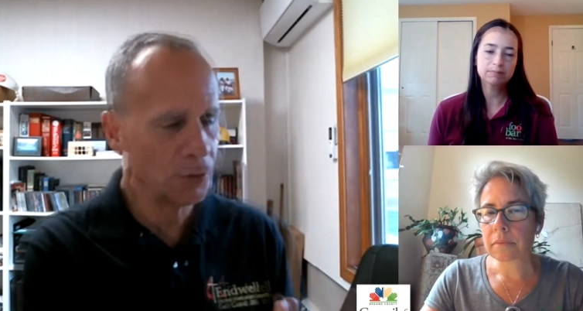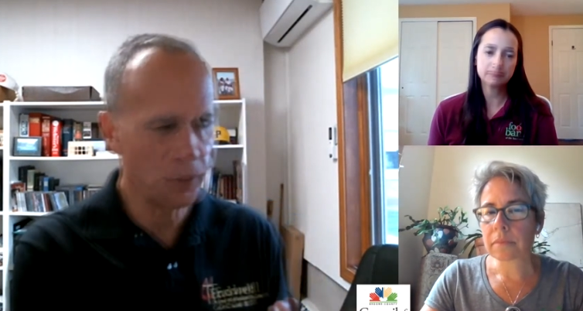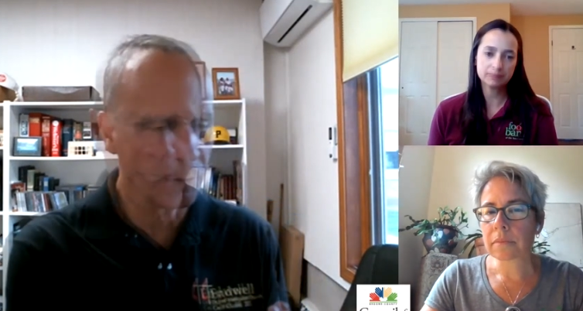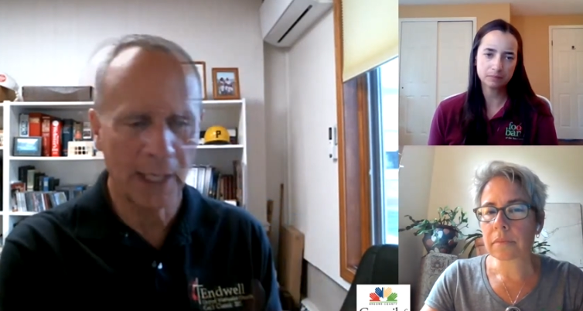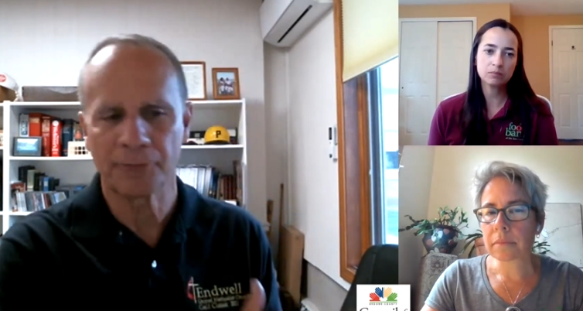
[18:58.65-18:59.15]

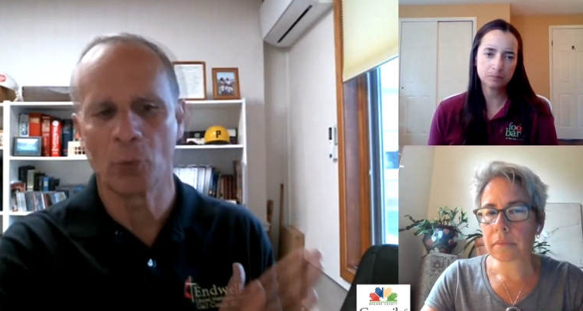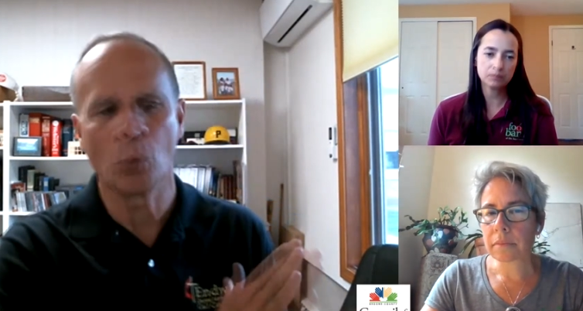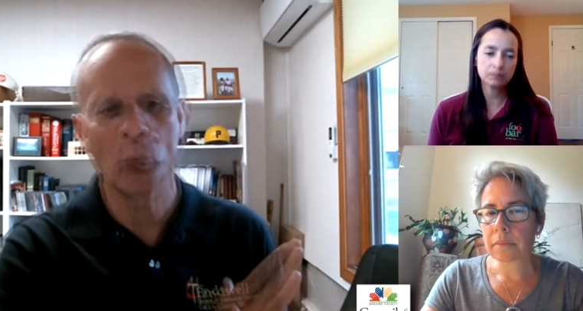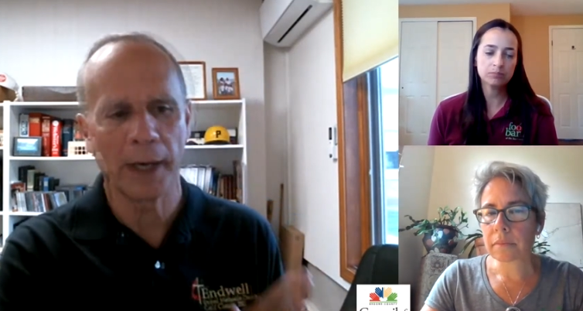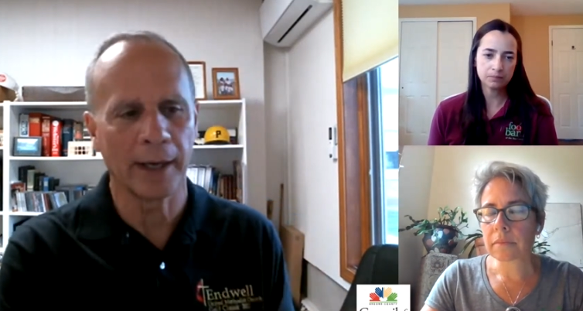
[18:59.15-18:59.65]
Speaker 1: to that for
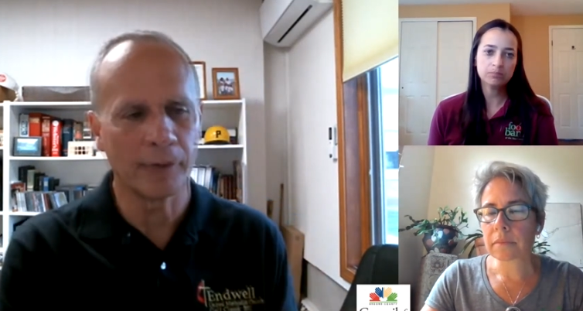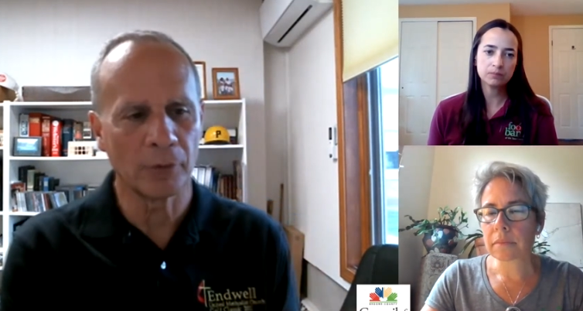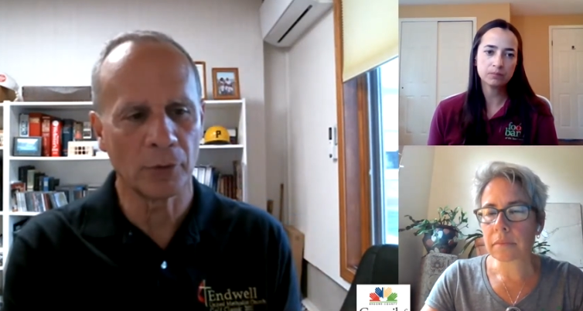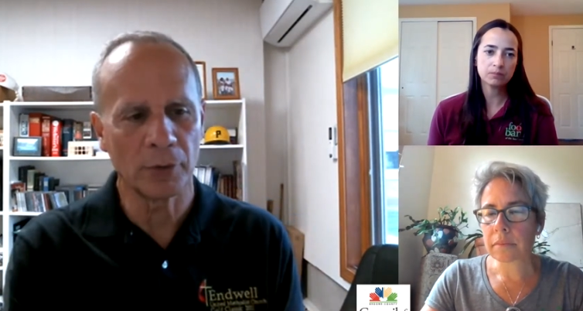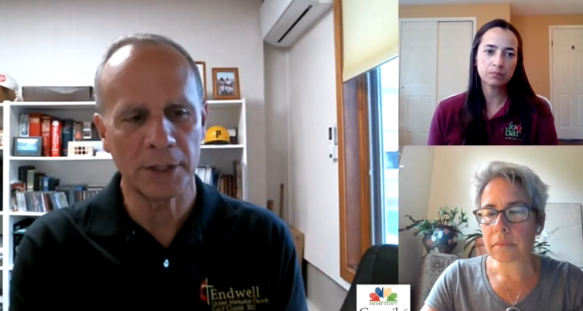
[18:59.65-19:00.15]

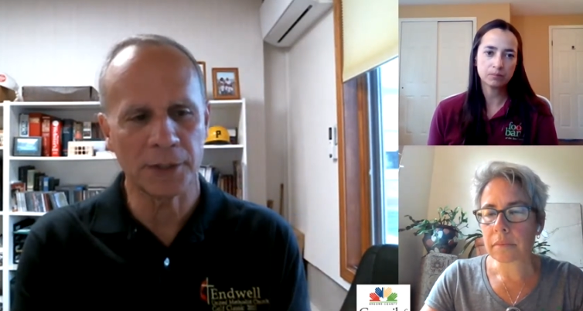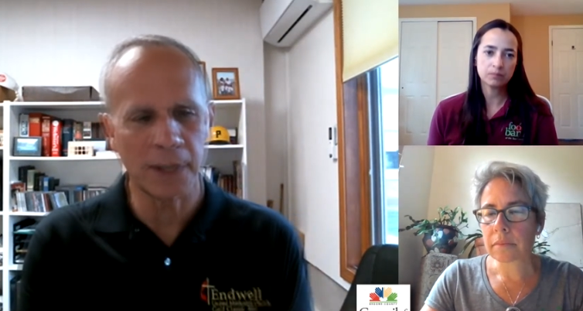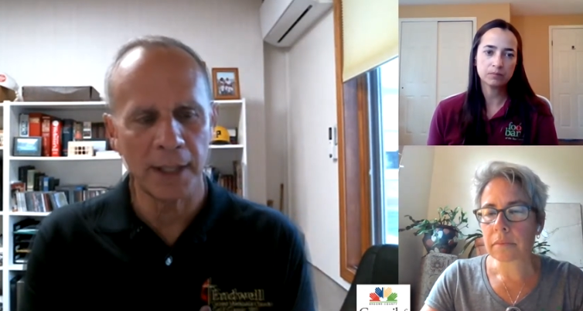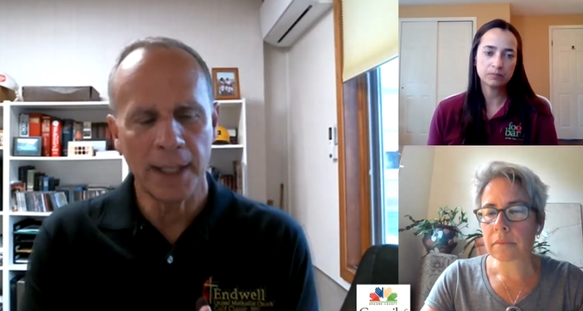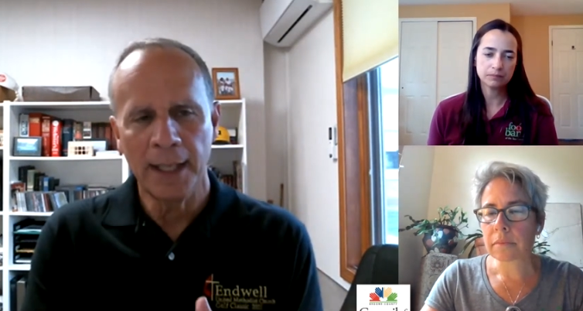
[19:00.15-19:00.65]
whatever
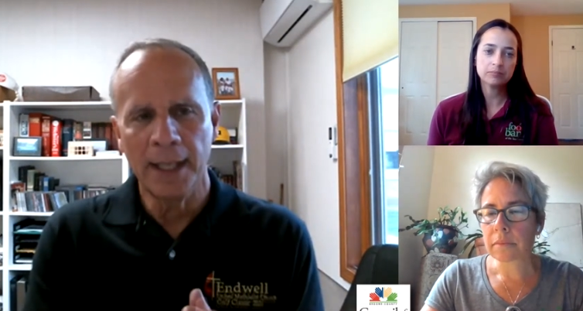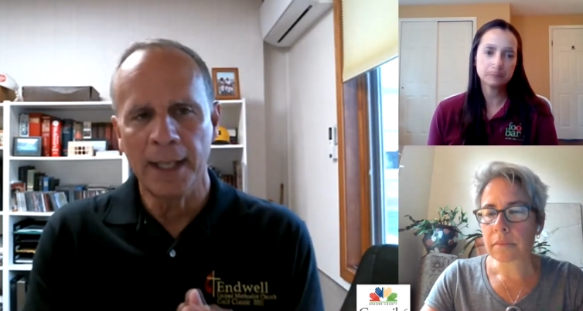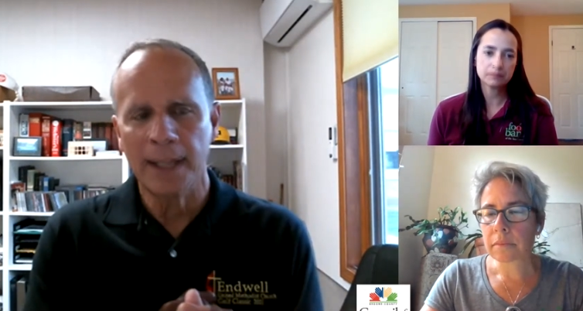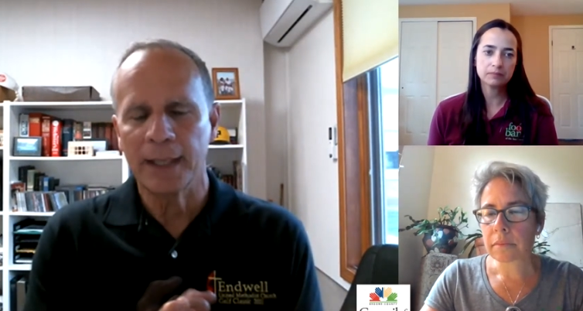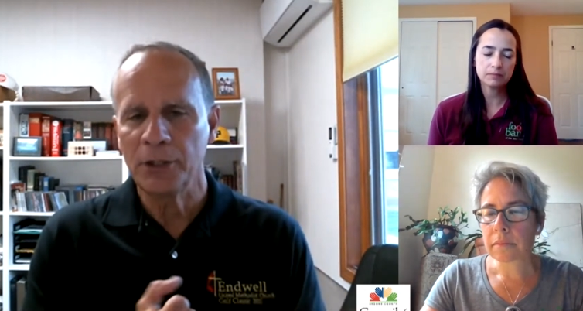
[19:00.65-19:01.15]
reason.
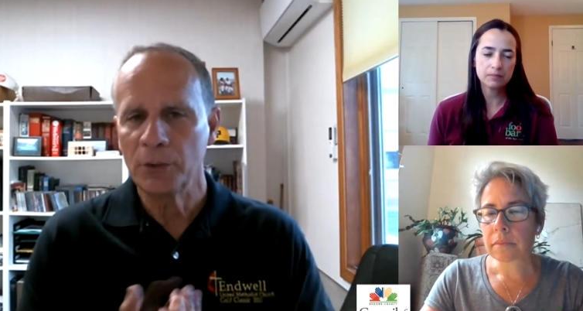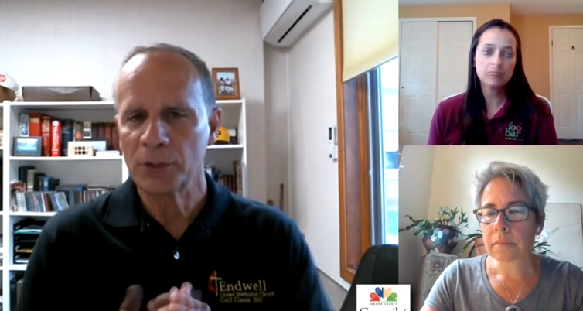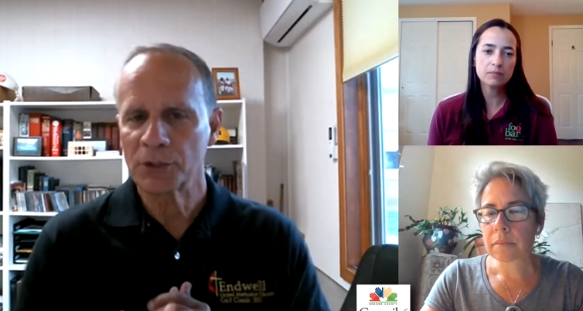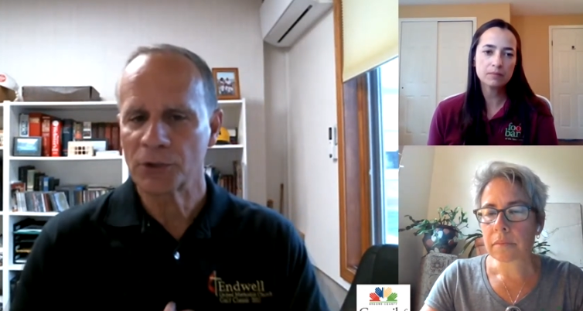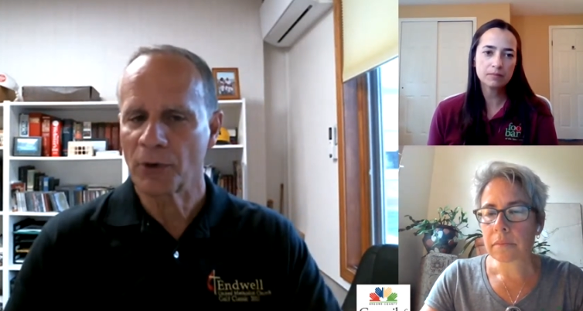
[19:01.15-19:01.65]
Can you
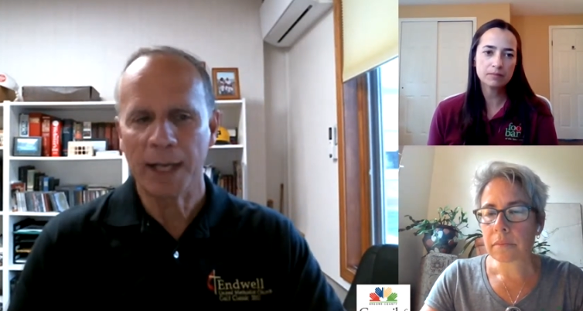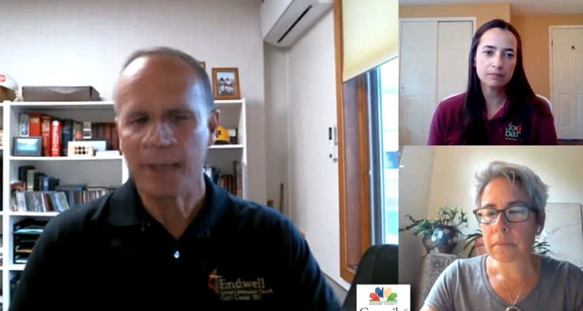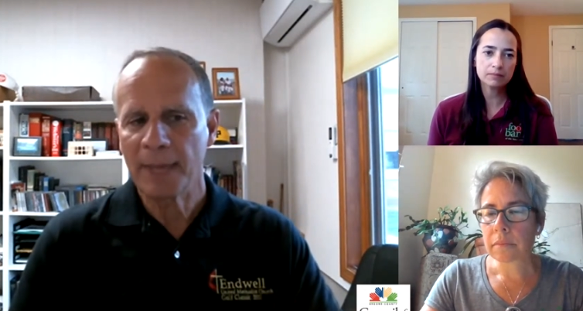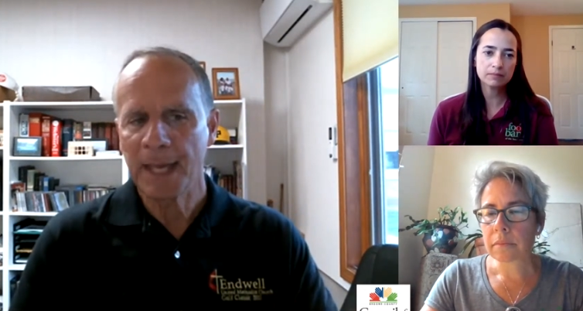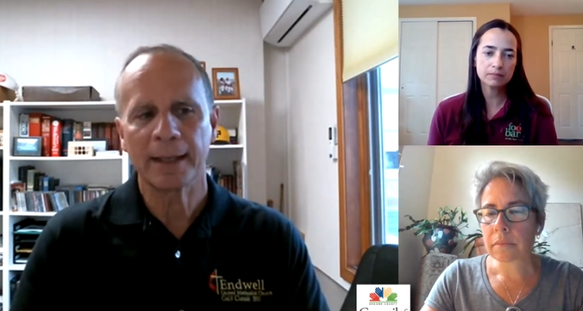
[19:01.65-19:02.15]

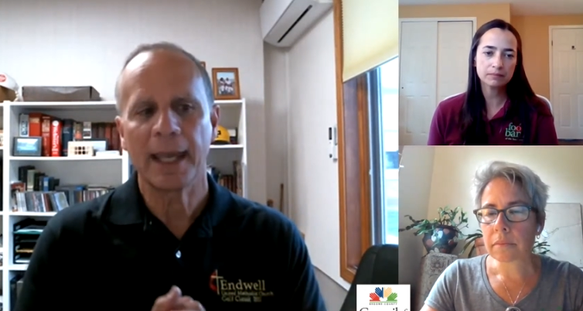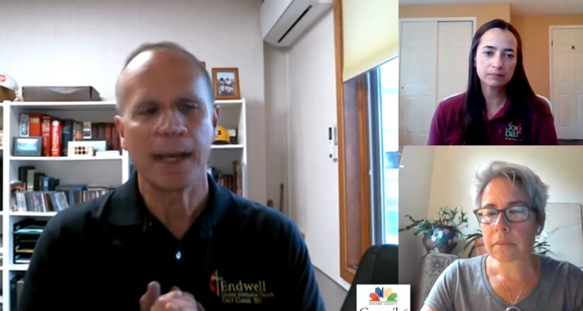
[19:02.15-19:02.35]
describe that